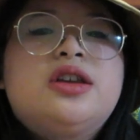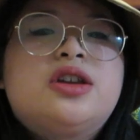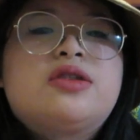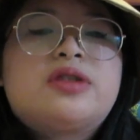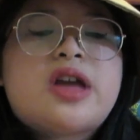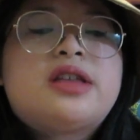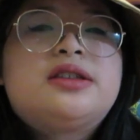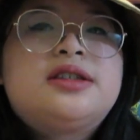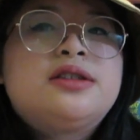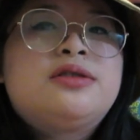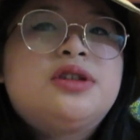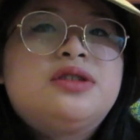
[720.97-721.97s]
year end
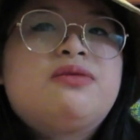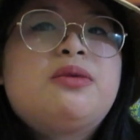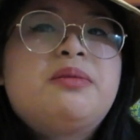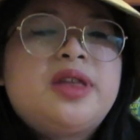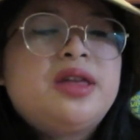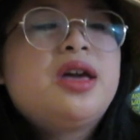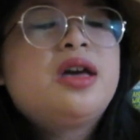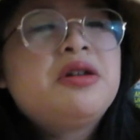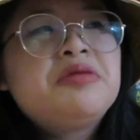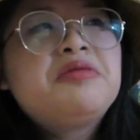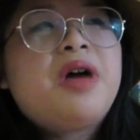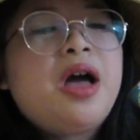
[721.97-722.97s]
series for me,
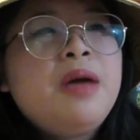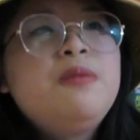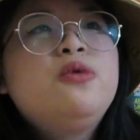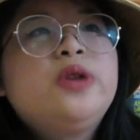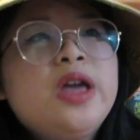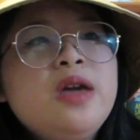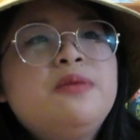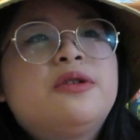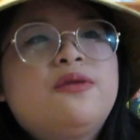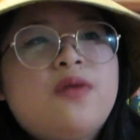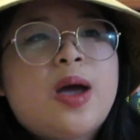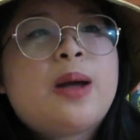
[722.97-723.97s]
and I'm okay
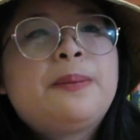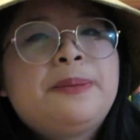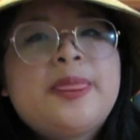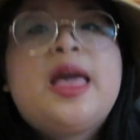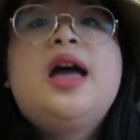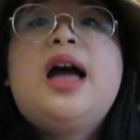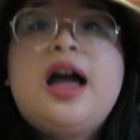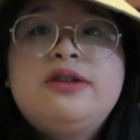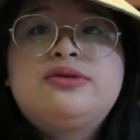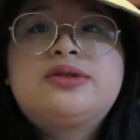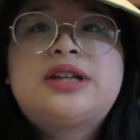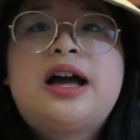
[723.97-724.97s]
with that.
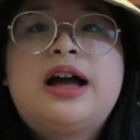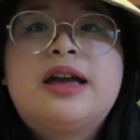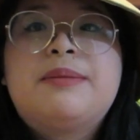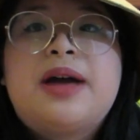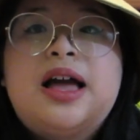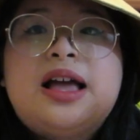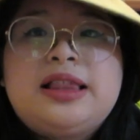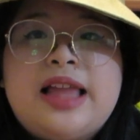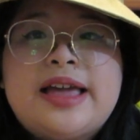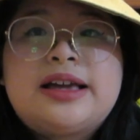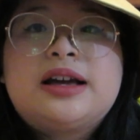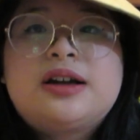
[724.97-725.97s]
Outro time,
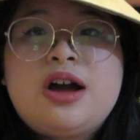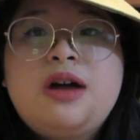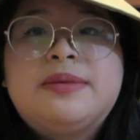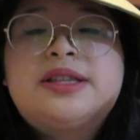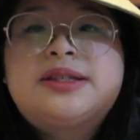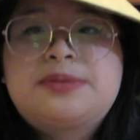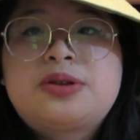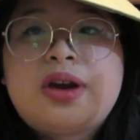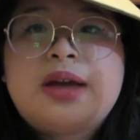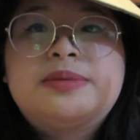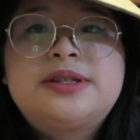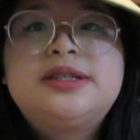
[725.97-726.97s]
like, comment,
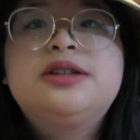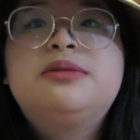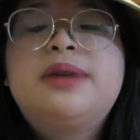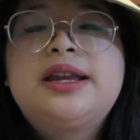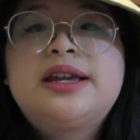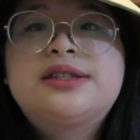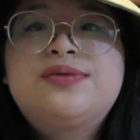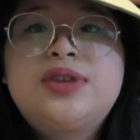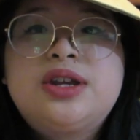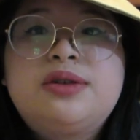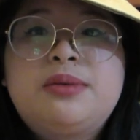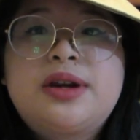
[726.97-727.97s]
subscribe. See you in my next
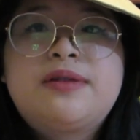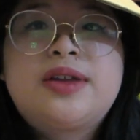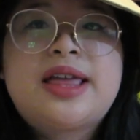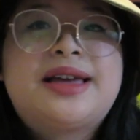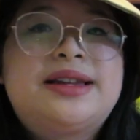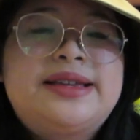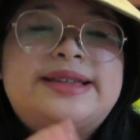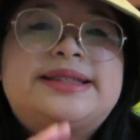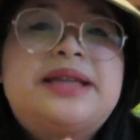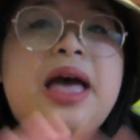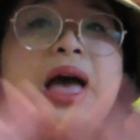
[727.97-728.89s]
video, whenever that is.